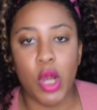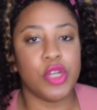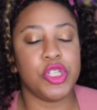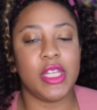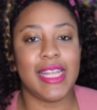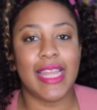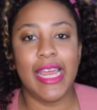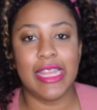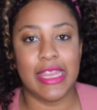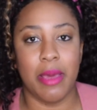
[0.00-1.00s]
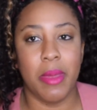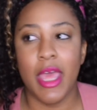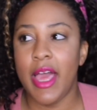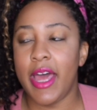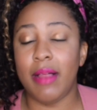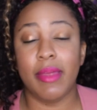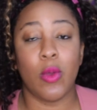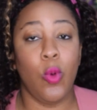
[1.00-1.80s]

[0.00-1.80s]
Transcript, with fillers: partially like them. And I'm like,